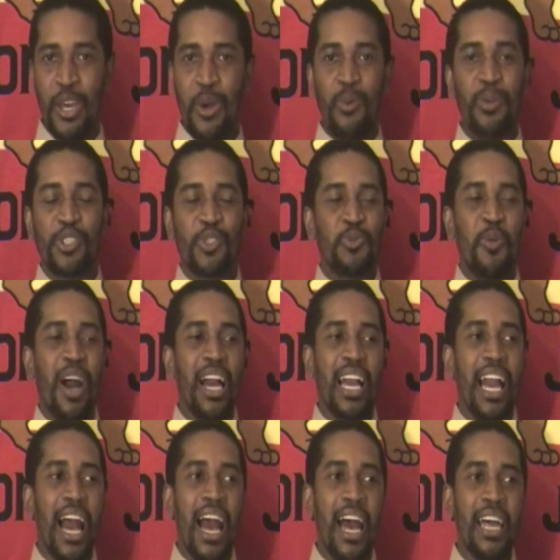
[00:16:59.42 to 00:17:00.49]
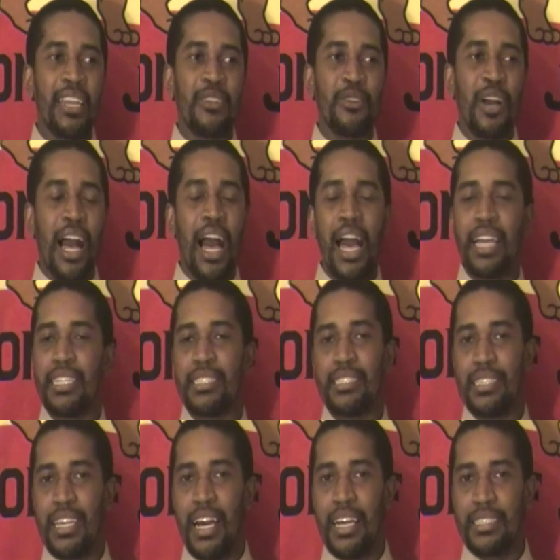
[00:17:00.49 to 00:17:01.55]
Which is why God, Haile
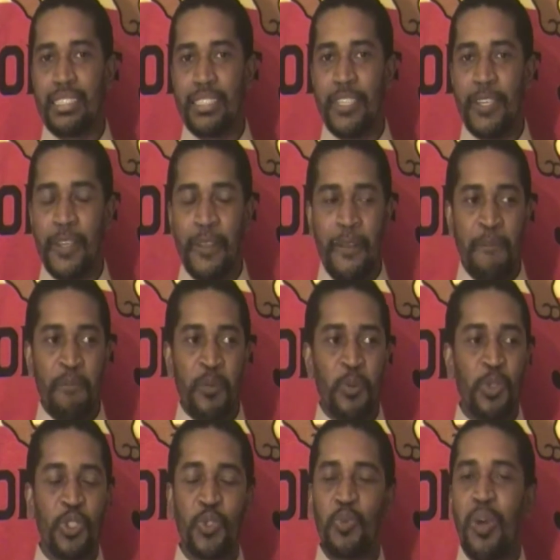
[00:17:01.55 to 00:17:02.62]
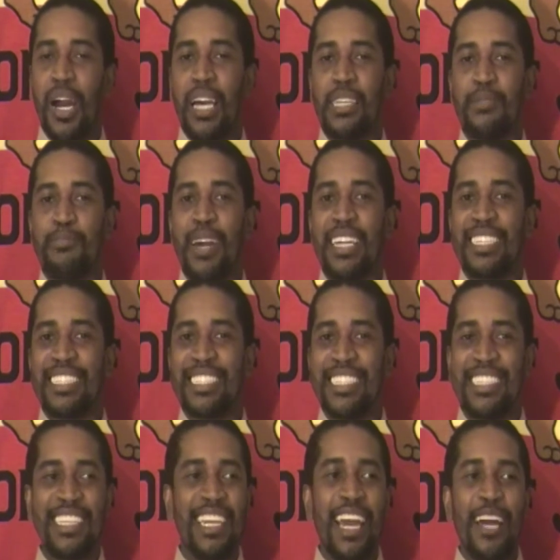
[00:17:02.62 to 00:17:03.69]
Selassie, which is why his
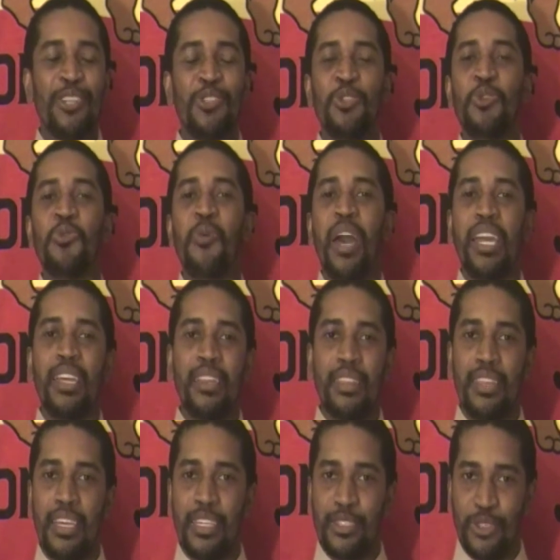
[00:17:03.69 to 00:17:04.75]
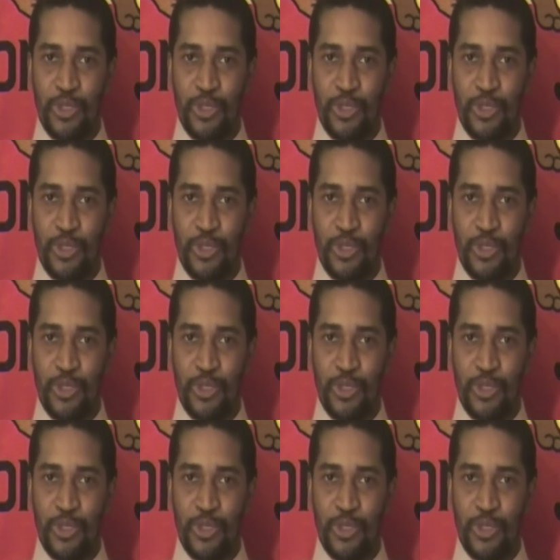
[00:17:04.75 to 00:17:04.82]
majesty did not do anything